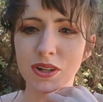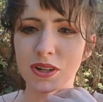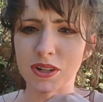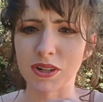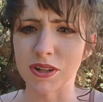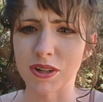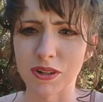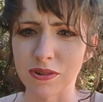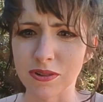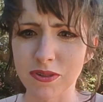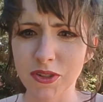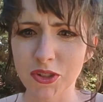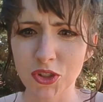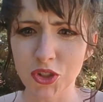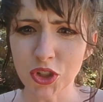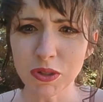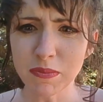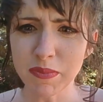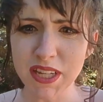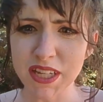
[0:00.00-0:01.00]
girls
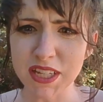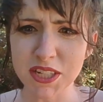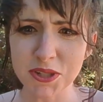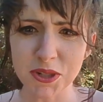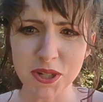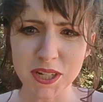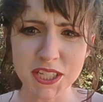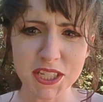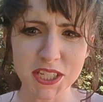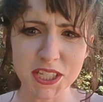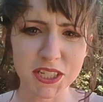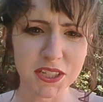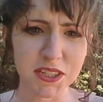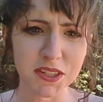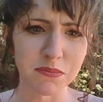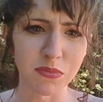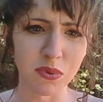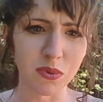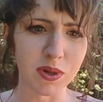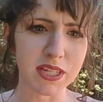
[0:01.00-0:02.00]
should be interested
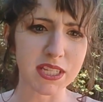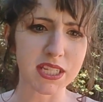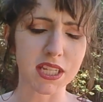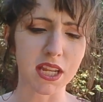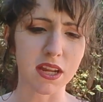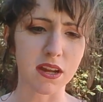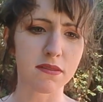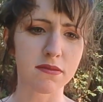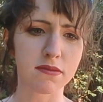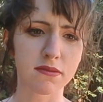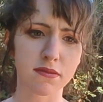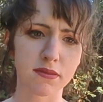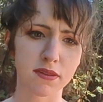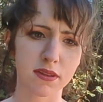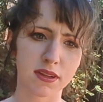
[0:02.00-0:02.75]
in boy stuff,